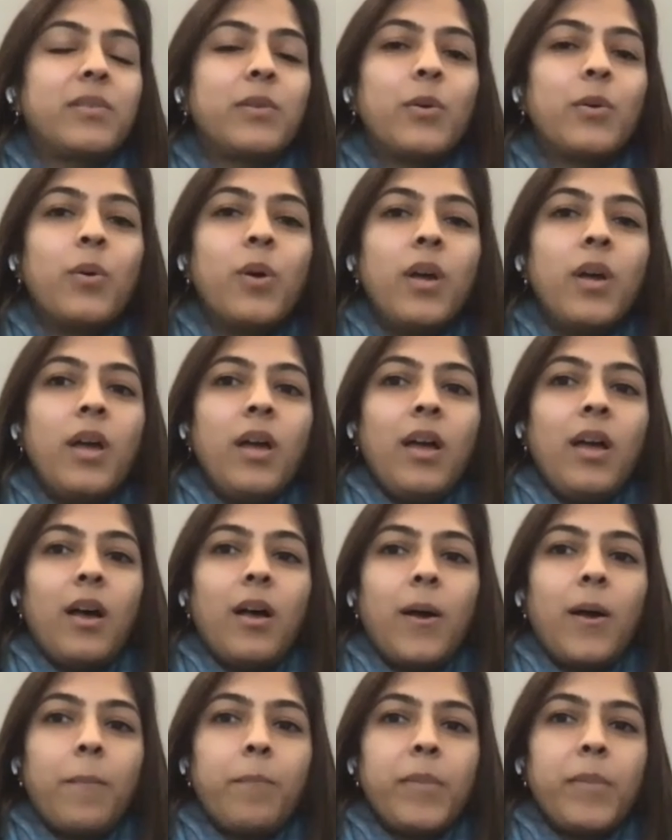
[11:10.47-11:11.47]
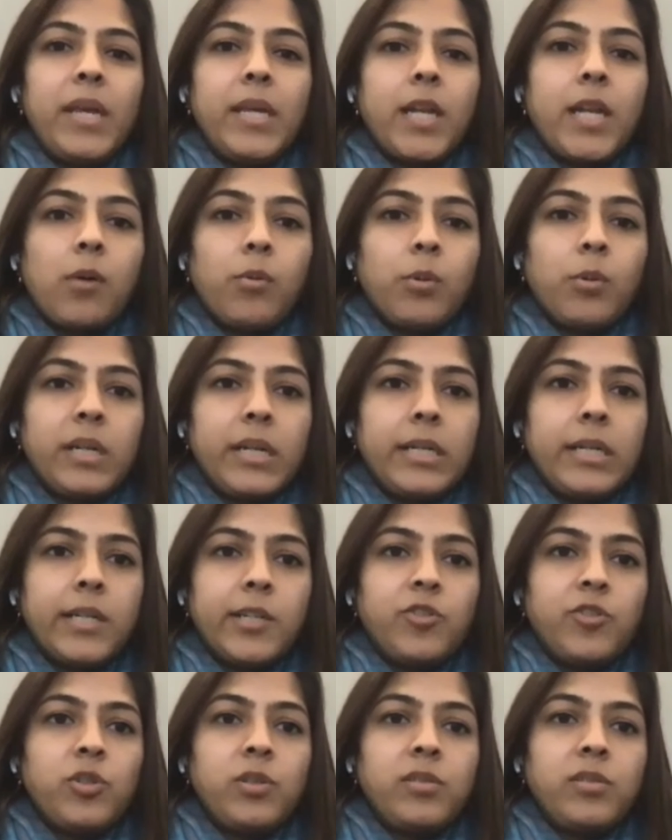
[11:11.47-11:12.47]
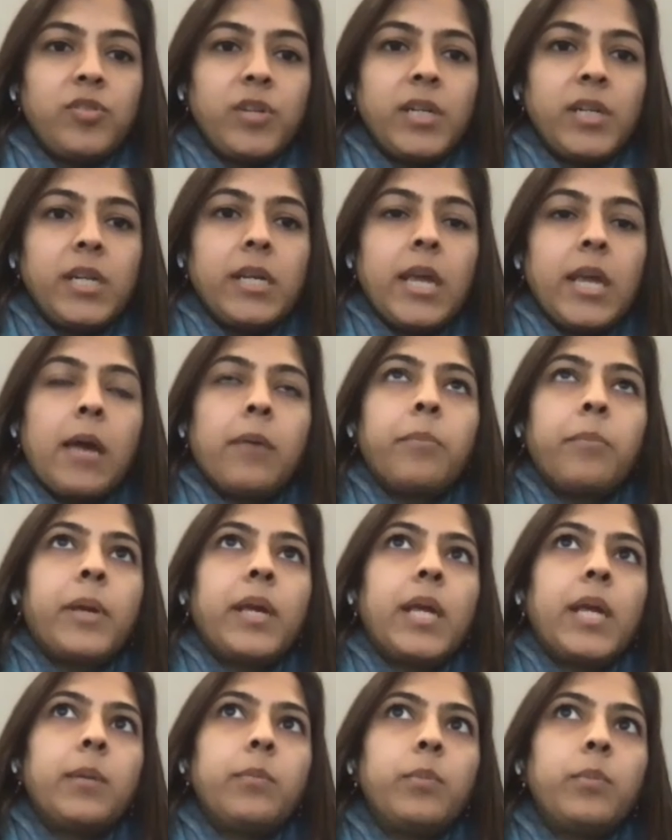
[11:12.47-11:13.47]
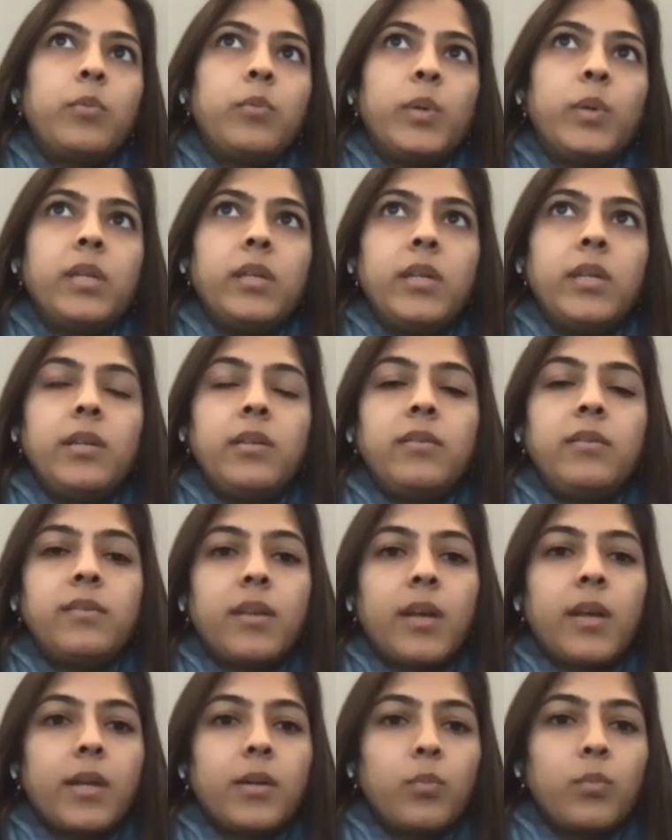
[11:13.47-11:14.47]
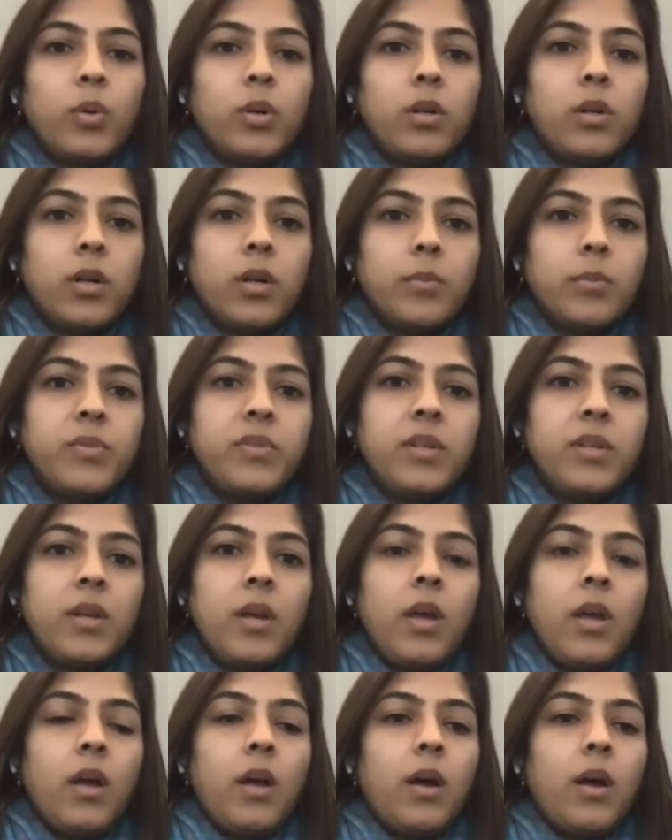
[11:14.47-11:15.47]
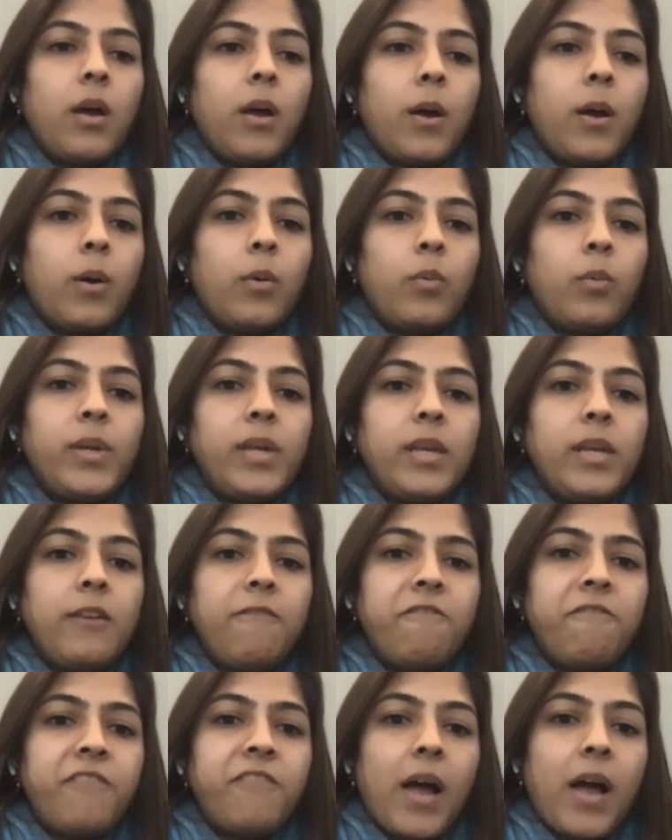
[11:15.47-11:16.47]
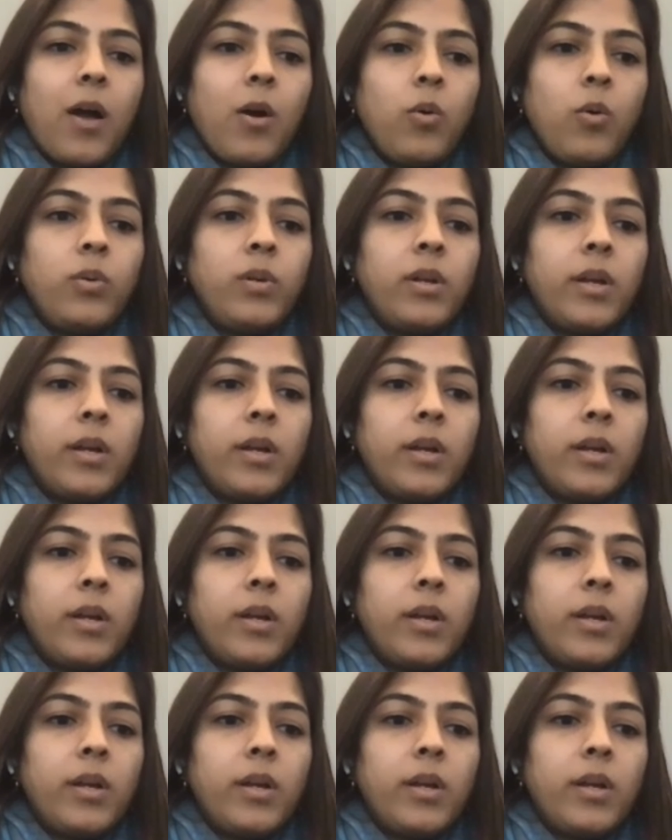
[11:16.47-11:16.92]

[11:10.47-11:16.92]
So in our initial screening campaign between yeast and worms, we found